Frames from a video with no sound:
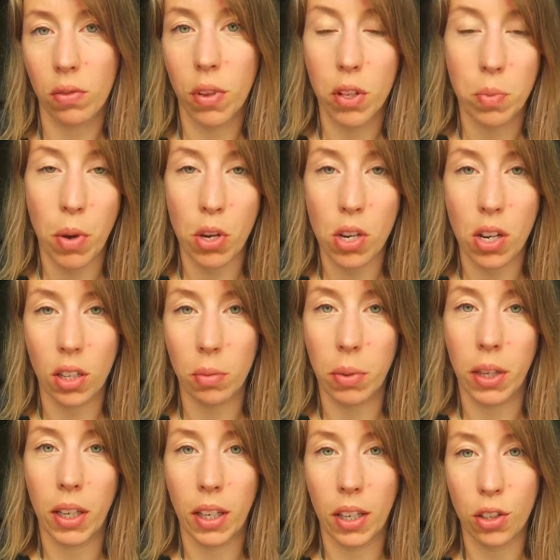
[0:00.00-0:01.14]
especially at the
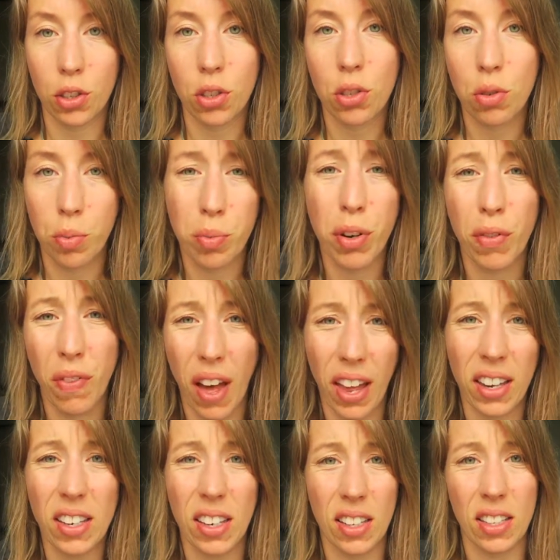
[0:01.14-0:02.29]
beginning, just to
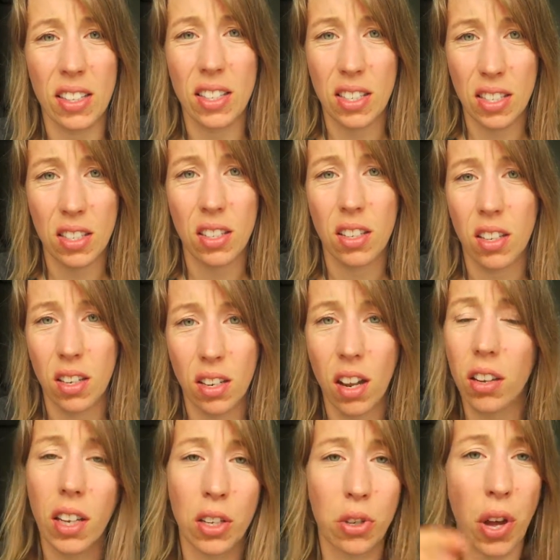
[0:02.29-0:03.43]
prevent that it's
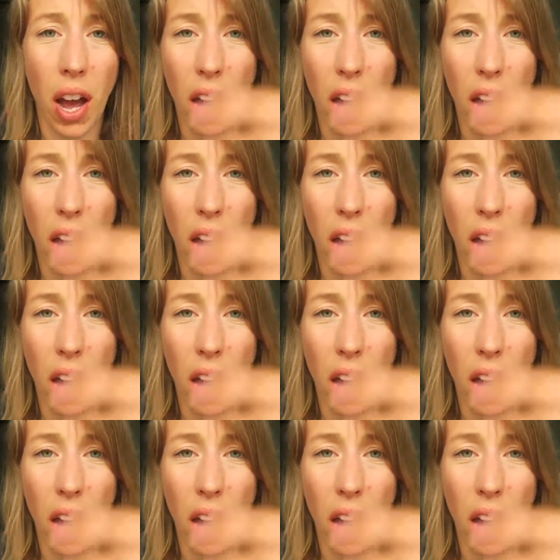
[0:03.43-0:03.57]
not that